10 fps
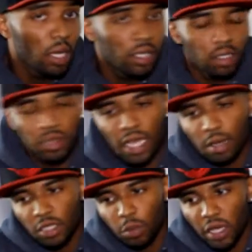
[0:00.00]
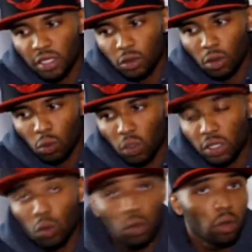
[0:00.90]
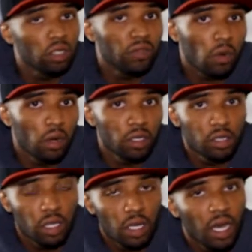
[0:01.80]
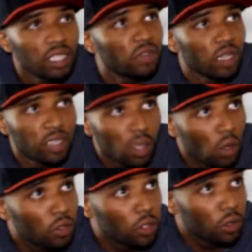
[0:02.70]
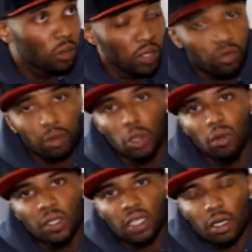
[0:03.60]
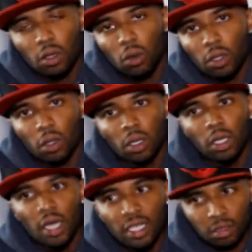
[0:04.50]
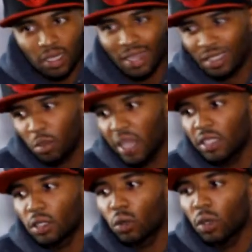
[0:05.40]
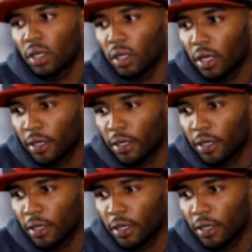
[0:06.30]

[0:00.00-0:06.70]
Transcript: Sometimes it's based on what's going on as far as Huntsville as a culture, different movements that are going on. Sometimes it's based on